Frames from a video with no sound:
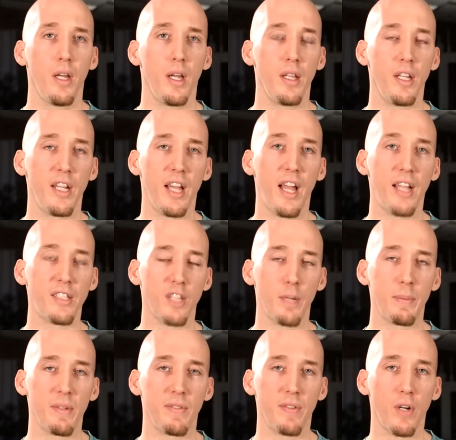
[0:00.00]
And then he hangs
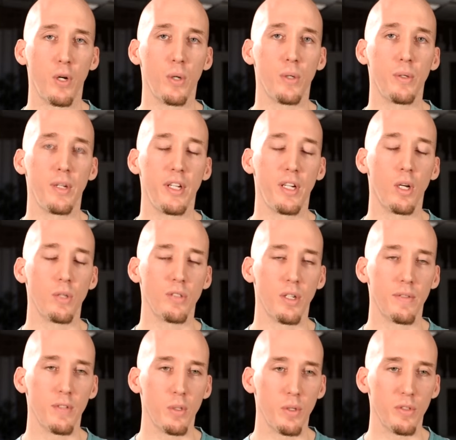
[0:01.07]
up the phone, he goes
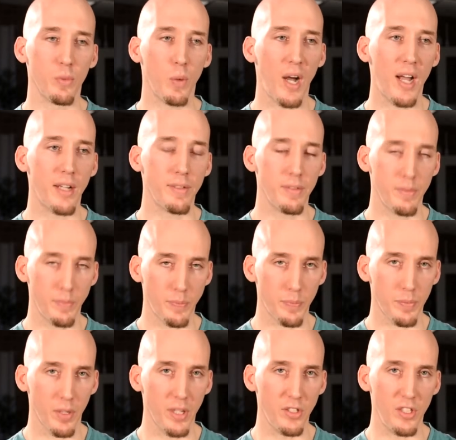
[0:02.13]
over to his wife,
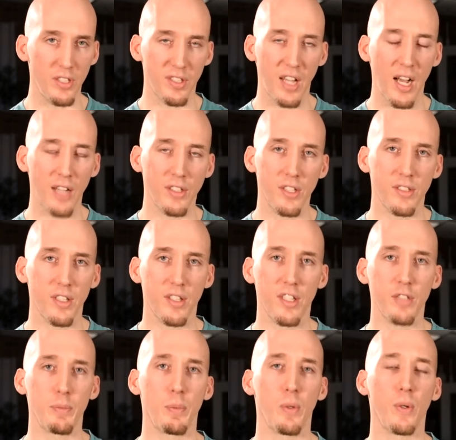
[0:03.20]
and she's conscious at
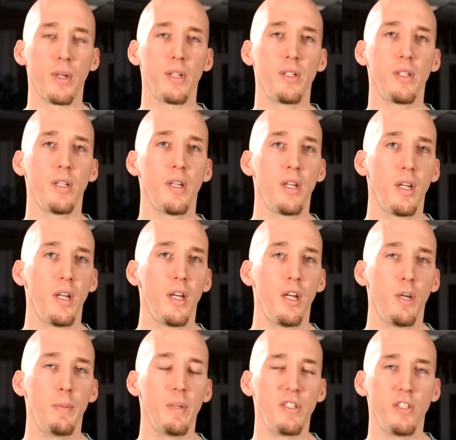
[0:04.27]
this point,
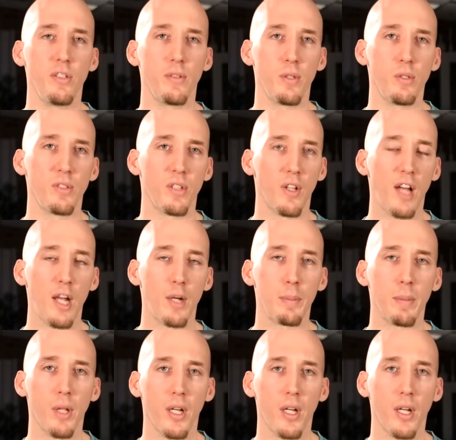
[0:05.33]
but she's losing a lot of